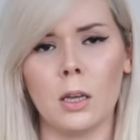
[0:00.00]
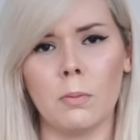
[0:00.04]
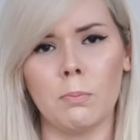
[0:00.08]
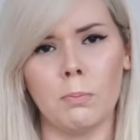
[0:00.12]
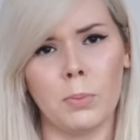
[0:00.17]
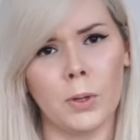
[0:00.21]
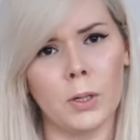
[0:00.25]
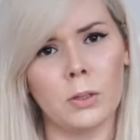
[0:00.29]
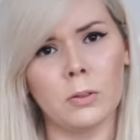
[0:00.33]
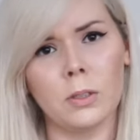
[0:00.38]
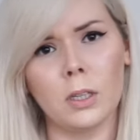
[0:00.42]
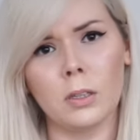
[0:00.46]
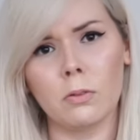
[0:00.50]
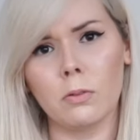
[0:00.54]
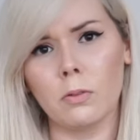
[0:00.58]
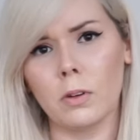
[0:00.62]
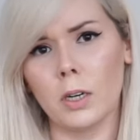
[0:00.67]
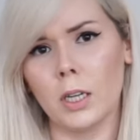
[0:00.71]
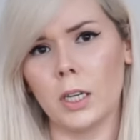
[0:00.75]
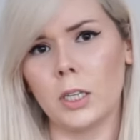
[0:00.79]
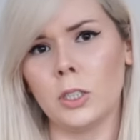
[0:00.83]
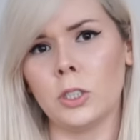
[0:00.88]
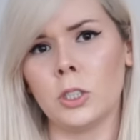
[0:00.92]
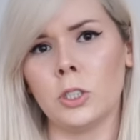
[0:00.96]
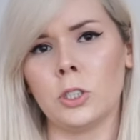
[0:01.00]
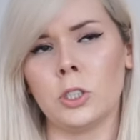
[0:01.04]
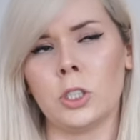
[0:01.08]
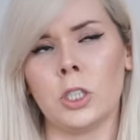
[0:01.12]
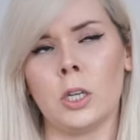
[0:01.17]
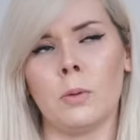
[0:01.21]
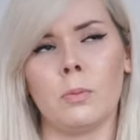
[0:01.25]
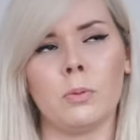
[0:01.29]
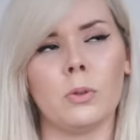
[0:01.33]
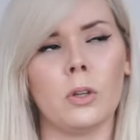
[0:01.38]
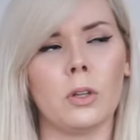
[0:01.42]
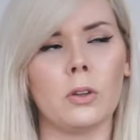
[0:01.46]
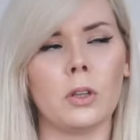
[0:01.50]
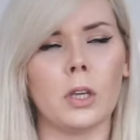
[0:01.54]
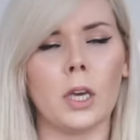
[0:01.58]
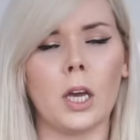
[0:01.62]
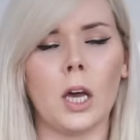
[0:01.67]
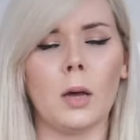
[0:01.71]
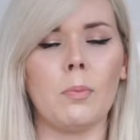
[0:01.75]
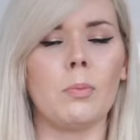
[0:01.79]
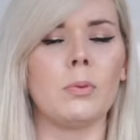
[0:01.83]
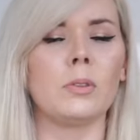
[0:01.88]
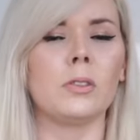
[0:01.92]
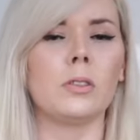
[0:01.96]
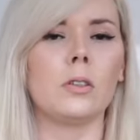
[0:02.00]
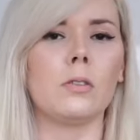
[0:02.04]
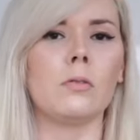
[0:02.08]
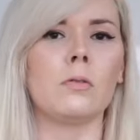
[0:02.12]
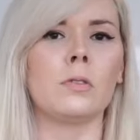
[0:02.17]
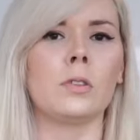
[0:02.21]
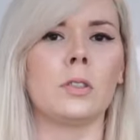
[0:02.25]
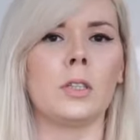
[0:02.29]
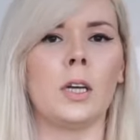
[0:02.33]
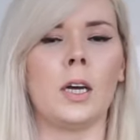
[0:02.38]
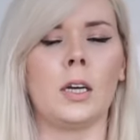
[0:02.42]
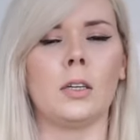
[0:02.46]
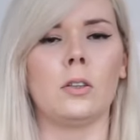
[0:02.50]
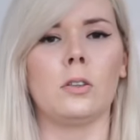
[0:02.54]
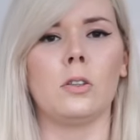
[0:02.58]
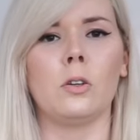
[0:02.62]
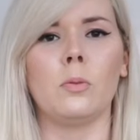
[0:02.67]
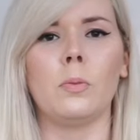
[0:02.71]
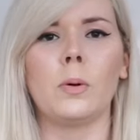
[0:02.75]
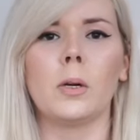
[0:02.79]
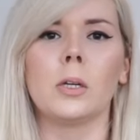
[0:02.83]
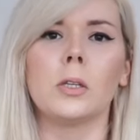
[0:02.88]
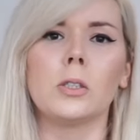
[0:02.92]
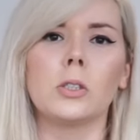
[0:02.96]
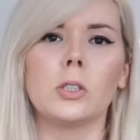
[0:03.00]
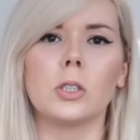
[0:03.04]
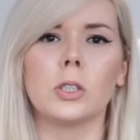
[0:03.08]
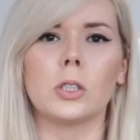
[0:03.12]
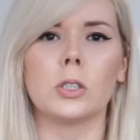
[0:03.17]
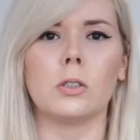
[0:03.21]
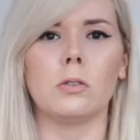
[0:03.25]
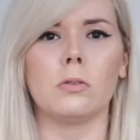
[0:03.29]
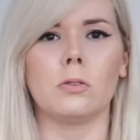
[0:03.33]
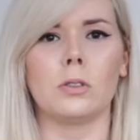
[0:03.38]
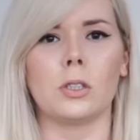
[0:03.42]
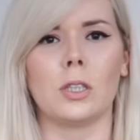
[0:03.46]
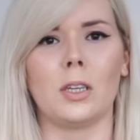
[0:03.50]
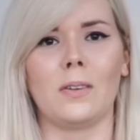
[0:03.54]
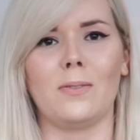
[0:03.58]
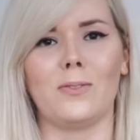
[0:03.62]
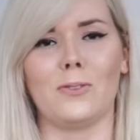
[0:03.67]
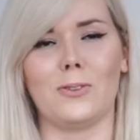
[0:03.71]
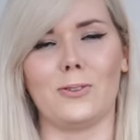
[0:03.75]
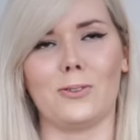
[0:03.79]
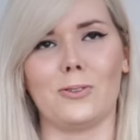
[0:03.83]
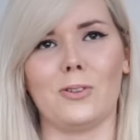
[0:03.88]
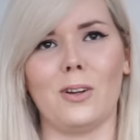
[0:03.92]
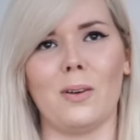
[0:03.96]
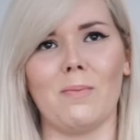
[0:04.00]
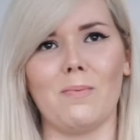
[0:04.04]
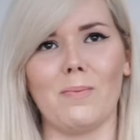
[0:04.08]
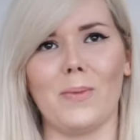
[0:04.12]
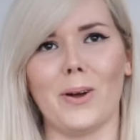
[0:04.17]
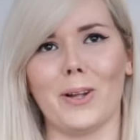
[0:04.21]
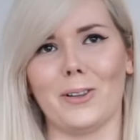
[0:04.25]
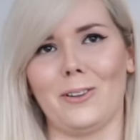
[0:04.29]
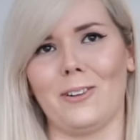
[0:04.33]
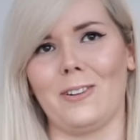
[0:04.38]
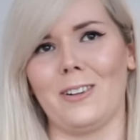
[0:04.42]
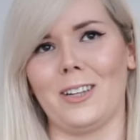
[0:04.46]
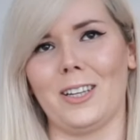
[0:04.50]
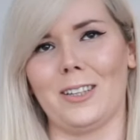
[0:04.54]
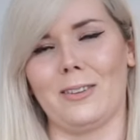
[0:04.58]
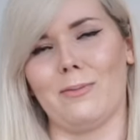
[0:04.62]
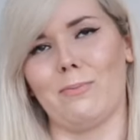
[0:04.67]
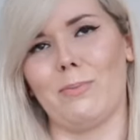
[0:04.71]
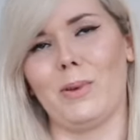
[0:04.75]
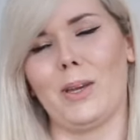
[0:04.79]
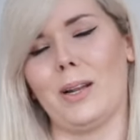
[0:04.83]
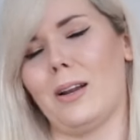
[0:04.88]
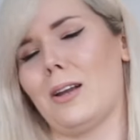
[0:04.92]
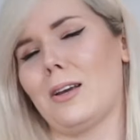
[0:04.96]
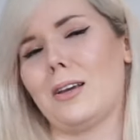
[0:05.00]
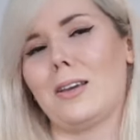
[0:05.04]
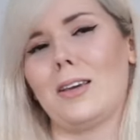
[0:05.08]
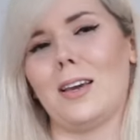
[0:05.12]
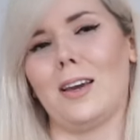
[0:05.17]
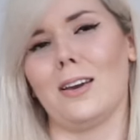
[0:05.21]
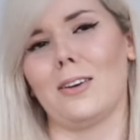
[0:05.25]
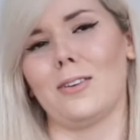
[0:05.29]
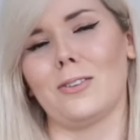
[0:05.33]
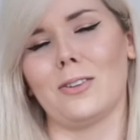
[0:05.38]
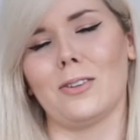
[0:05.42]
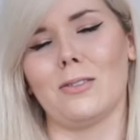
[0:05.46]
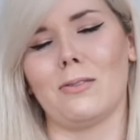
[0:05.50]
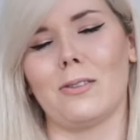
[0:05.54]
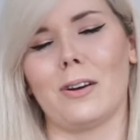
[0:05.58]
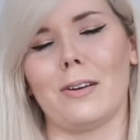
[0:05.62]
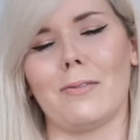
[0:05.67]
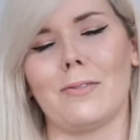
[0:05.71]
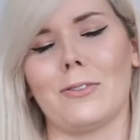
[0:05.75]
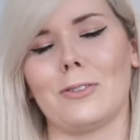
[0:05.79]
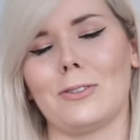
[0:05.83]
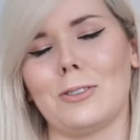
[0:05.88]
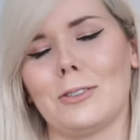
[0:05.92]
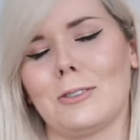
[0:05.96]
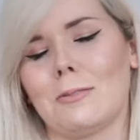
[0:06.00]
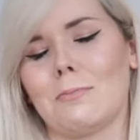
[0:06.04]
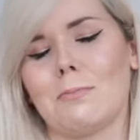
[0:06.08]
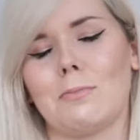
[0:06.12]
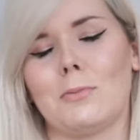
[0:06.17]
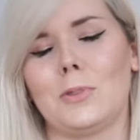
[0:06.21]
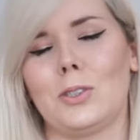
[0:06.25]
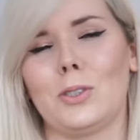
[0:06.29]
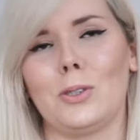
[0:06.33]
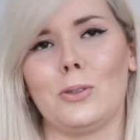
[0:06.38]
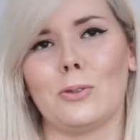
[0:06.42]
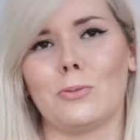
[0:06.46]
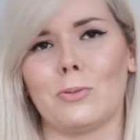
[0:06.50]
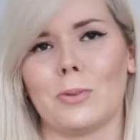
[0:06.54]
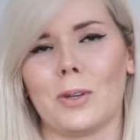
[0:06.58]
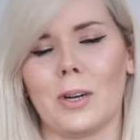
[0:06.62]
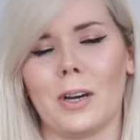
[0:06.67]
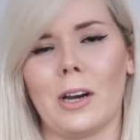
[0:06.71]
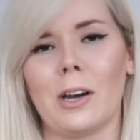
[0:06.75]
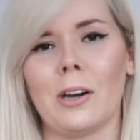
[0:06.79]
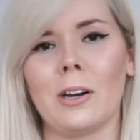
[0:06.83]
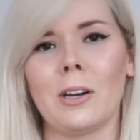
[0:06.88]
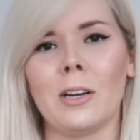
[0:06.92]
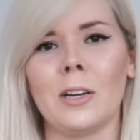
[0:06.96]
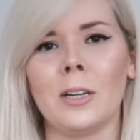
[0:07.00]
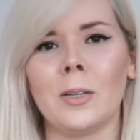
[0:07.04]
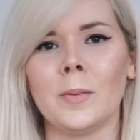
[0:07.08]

Build a relationship. Nothing happens overnight. Nobody's just going to give you their top model and be like, yeah, you know, whatever, just shoot with her.